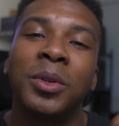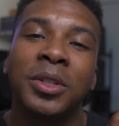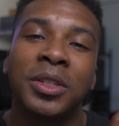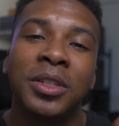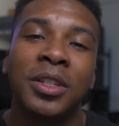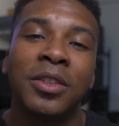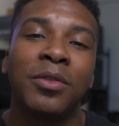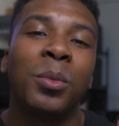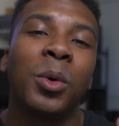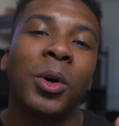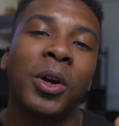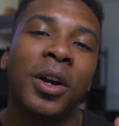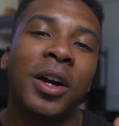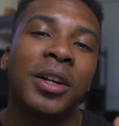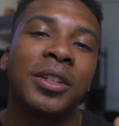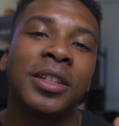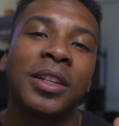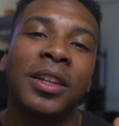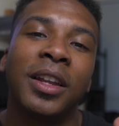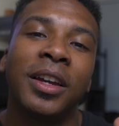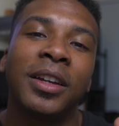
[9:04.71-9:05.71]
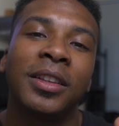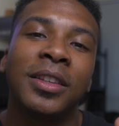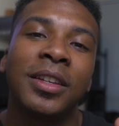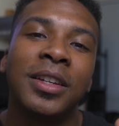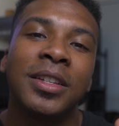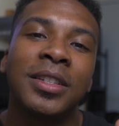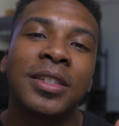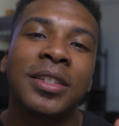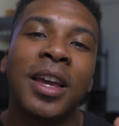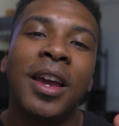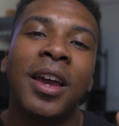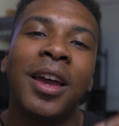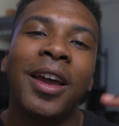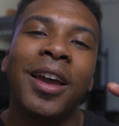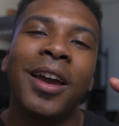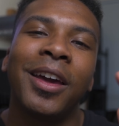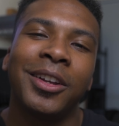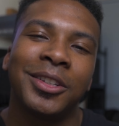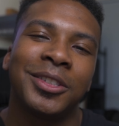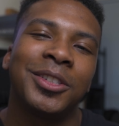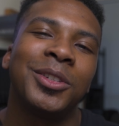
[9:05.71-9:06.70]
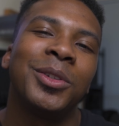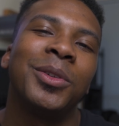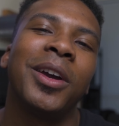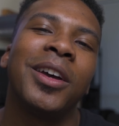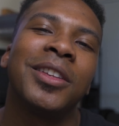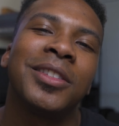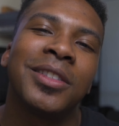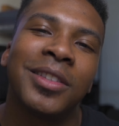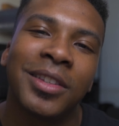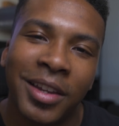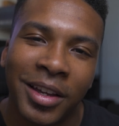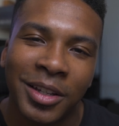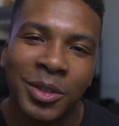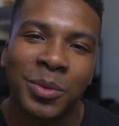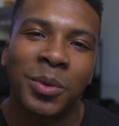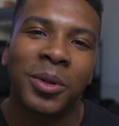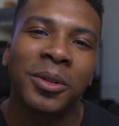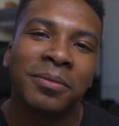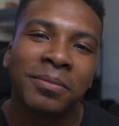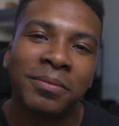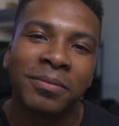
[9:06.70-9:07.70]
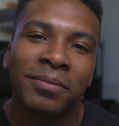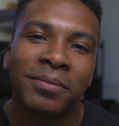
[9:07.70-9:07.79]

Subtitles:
receive more content like this, and I'll see you guys in the next one.